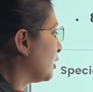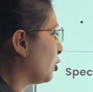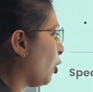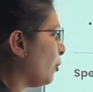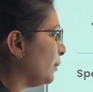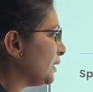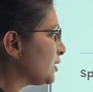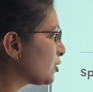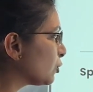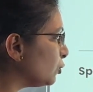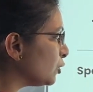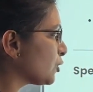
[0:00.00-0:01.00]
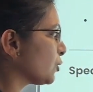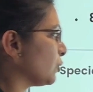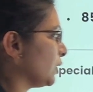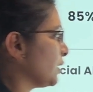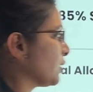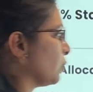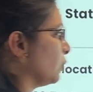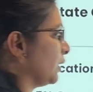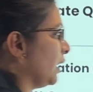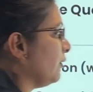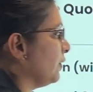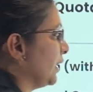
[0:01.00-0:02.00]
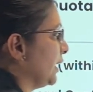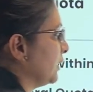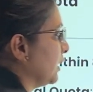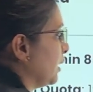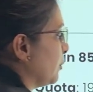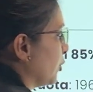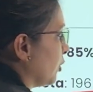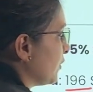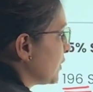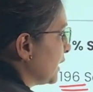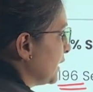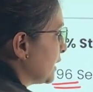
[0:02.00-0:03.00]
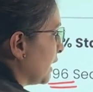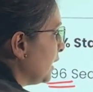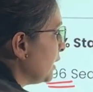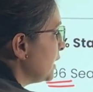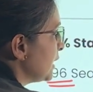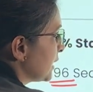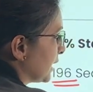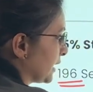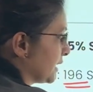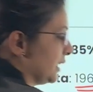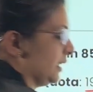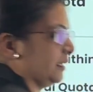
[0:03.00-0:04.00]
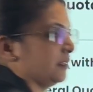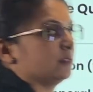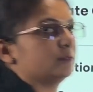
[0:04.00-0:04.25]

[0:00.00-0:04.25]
government school students quota, wherein the number of seats are 16.